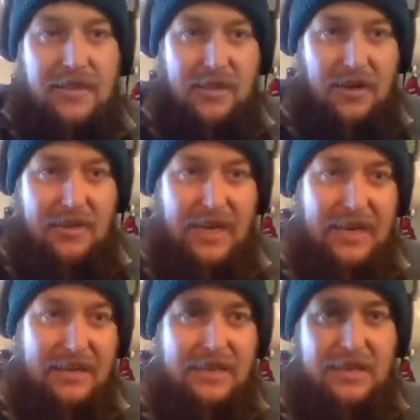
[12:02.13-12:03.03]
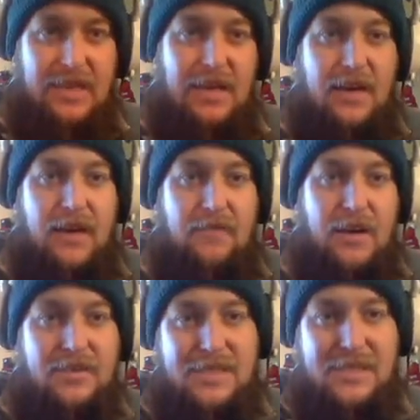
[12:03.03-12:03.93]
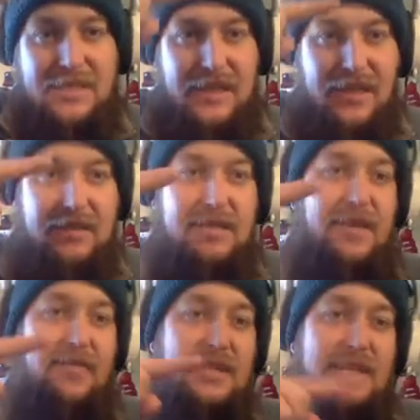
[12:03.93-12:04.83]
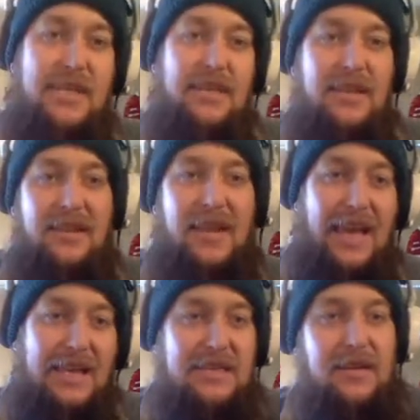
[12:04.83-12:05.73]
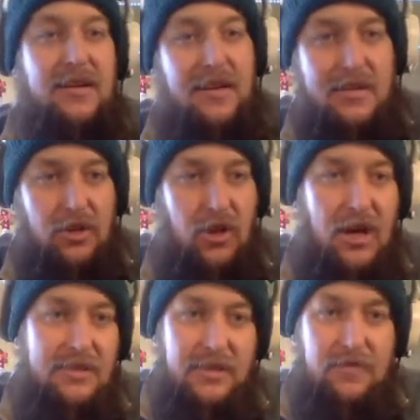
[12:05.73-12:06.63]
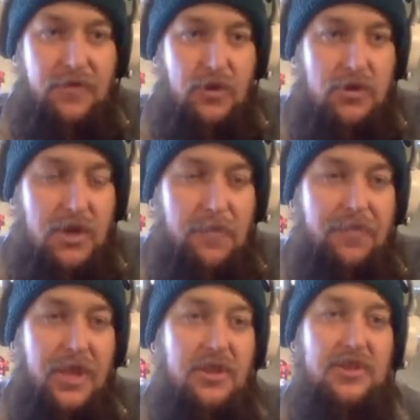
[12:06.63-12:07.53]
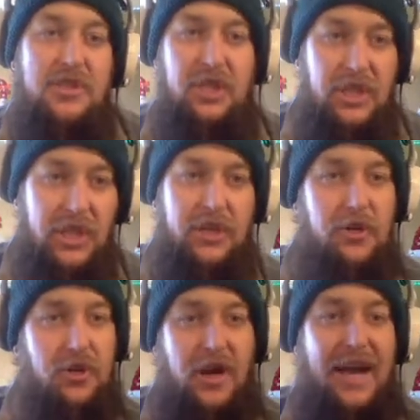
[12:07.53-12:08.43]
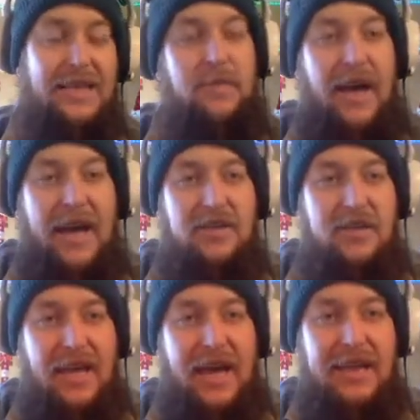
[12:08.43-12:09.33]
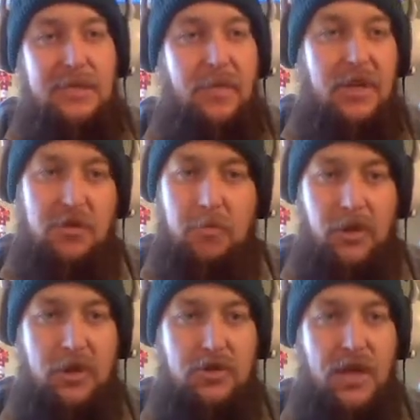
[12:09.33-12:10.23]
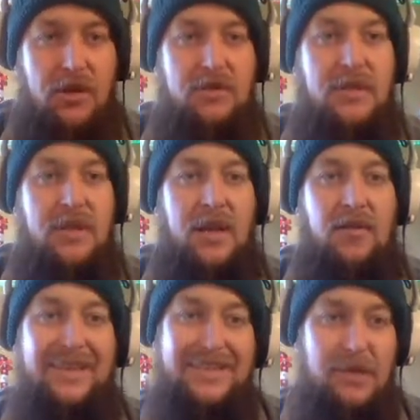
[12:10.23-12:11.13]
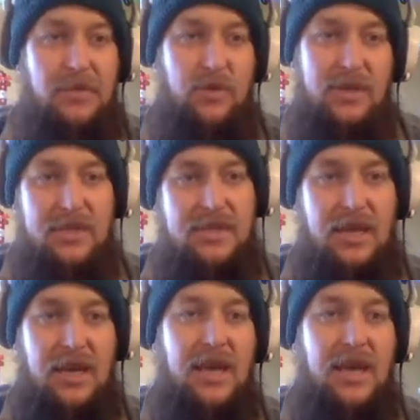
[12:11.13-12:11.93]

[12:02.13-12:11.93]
It starts at Route 16, 17, and then 18 cuts across into Fuchsia. There's a little grass patch that has a bunch of bird trainers in there that's in between the city.